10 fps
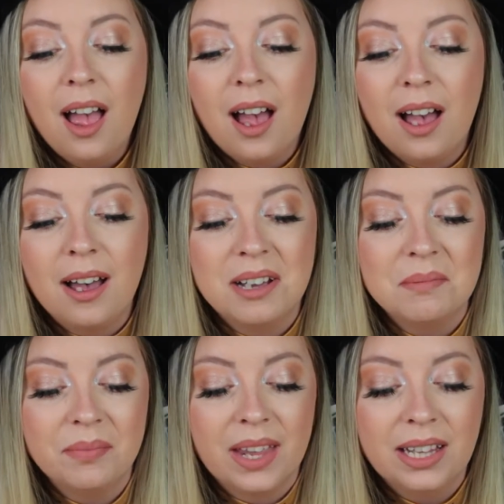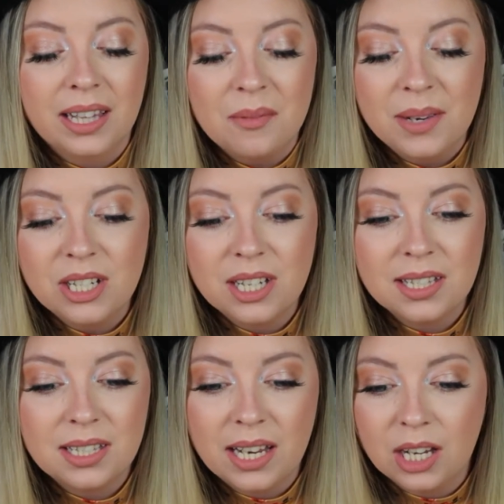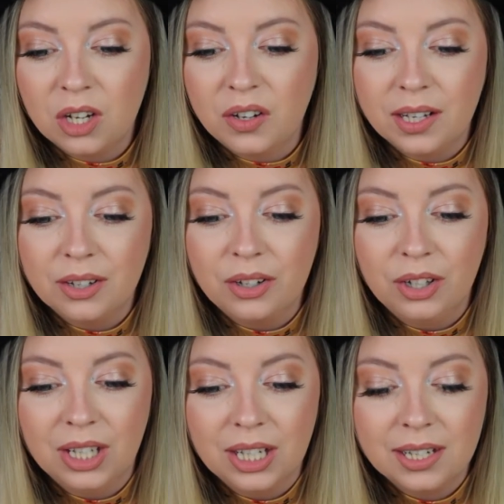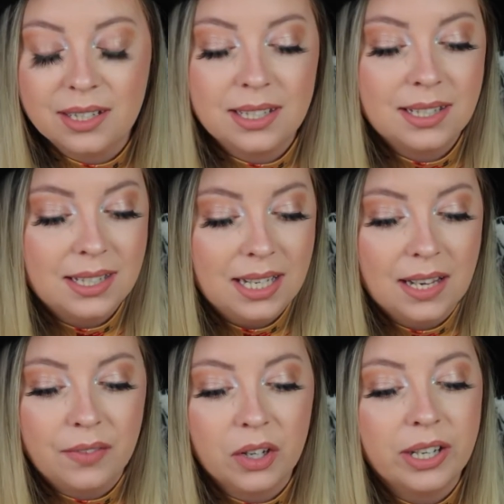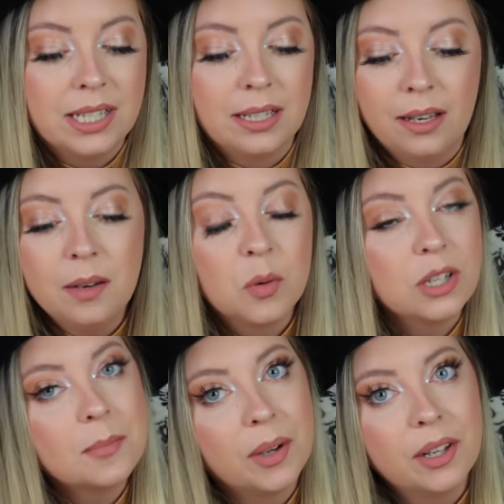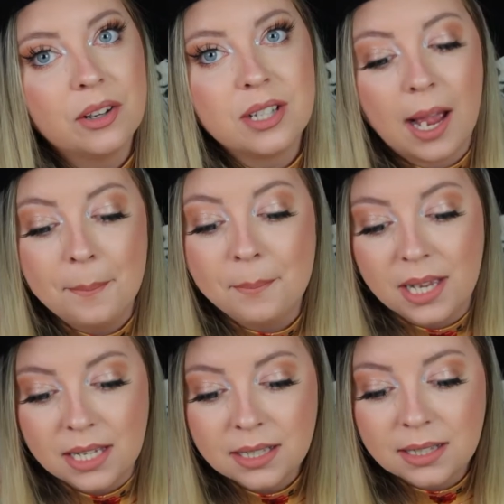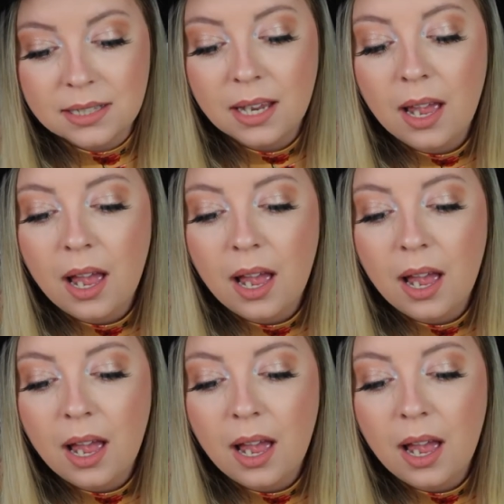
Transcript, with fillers: Um, let me just take a quick little look to see if there is any more spoilers I missed.